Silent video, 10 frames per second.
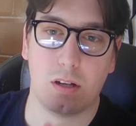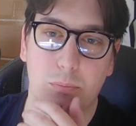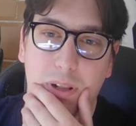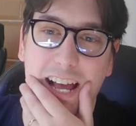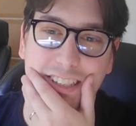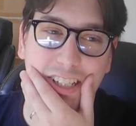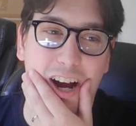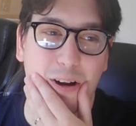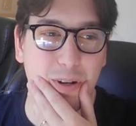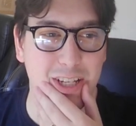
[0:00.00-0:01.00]

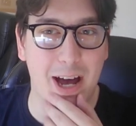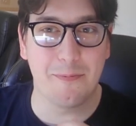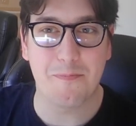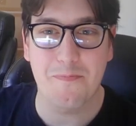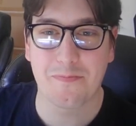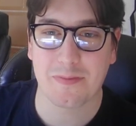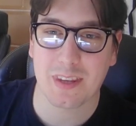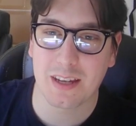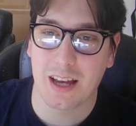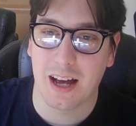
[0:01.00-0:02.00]
Blackstar, what's up?
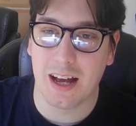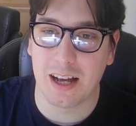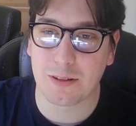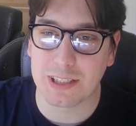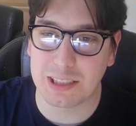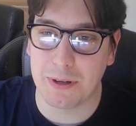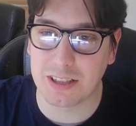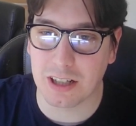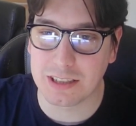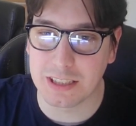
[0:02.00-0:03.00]
Question about
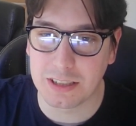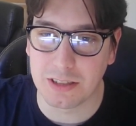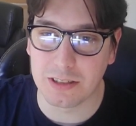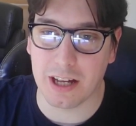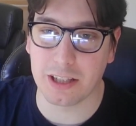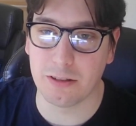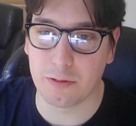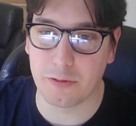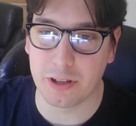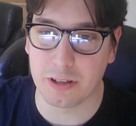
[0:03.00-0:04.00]
Dark DD2 now that you've
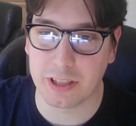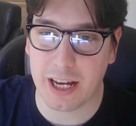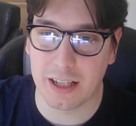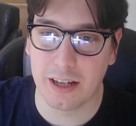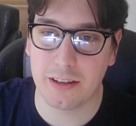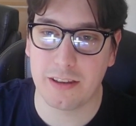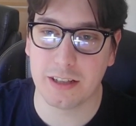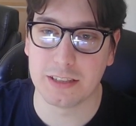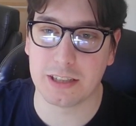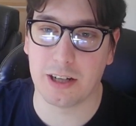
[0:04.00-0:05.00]
revealed Kalith.
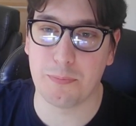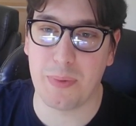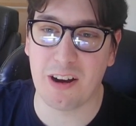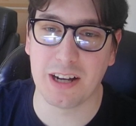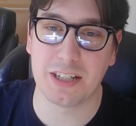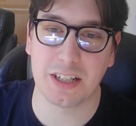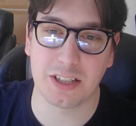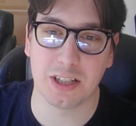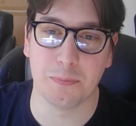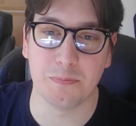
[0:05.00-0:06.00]
Is there a marriage
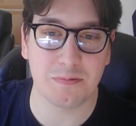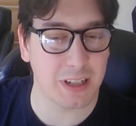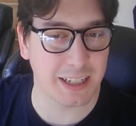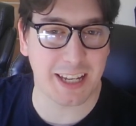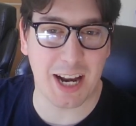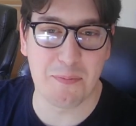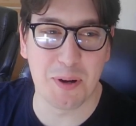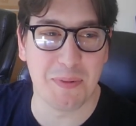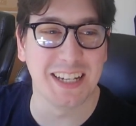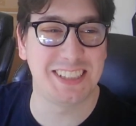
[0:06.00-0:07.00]
system? Can I put
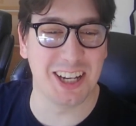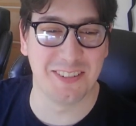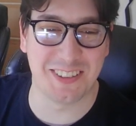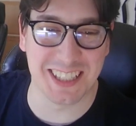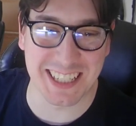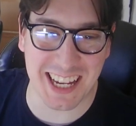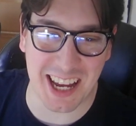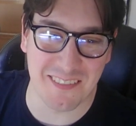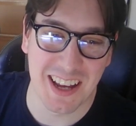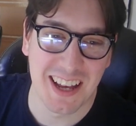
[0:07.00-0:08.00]
myself in the
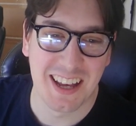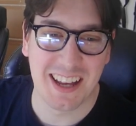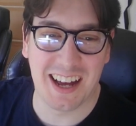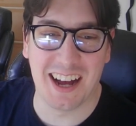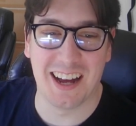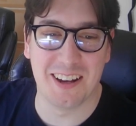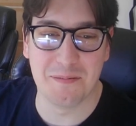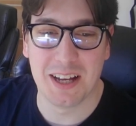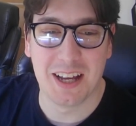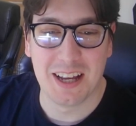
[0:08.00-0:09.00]
game?
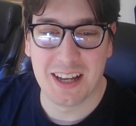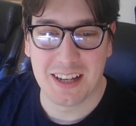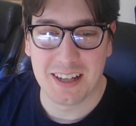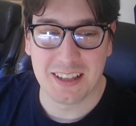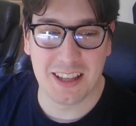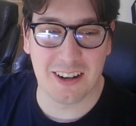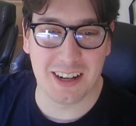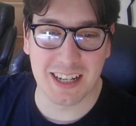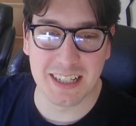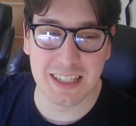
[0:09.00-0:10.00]
There
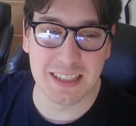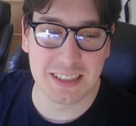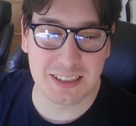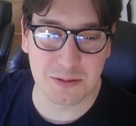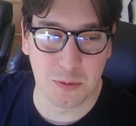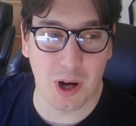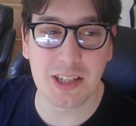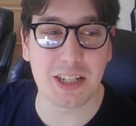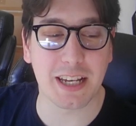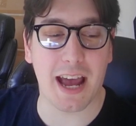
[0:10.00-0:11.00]
is,
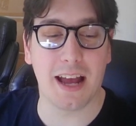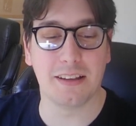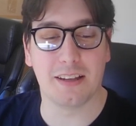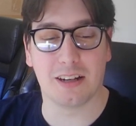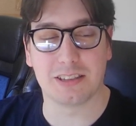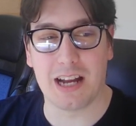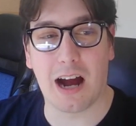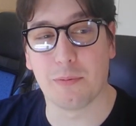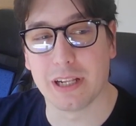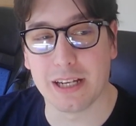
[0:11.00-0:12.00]
once again, there's
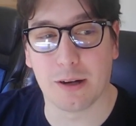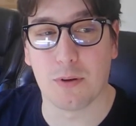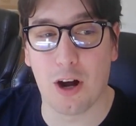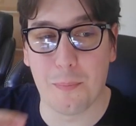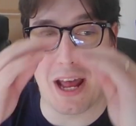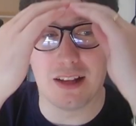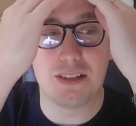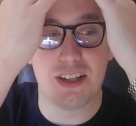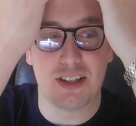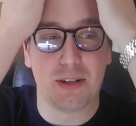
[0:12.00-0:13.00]
not really a romance
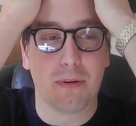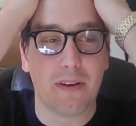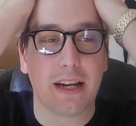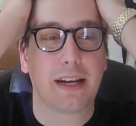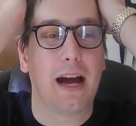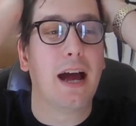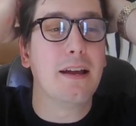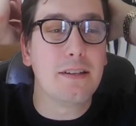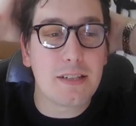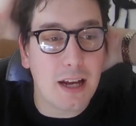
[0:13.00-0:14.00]
system of any kind.